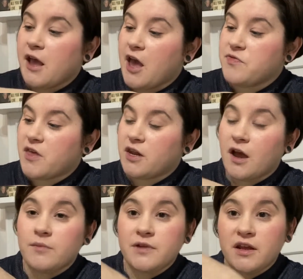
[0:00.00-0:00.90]
and then
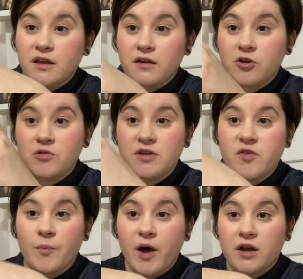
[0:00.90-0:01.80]
I'm knitting, you knit
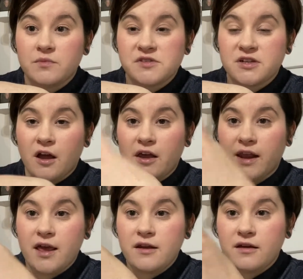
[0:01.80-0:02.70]
the bottom
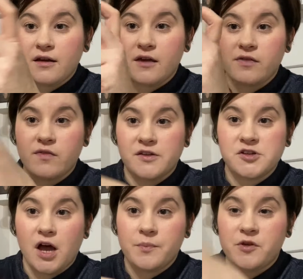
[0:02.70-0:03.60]
stockinette, and then the
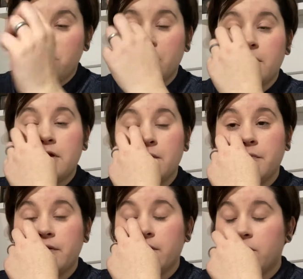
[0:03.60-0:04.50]
top you
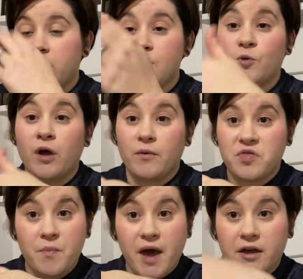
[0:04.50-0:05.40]
keep going
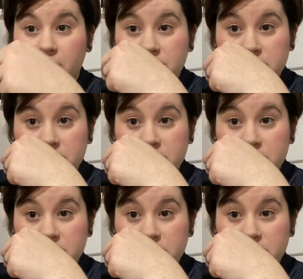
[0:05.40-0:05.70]
with the pattern.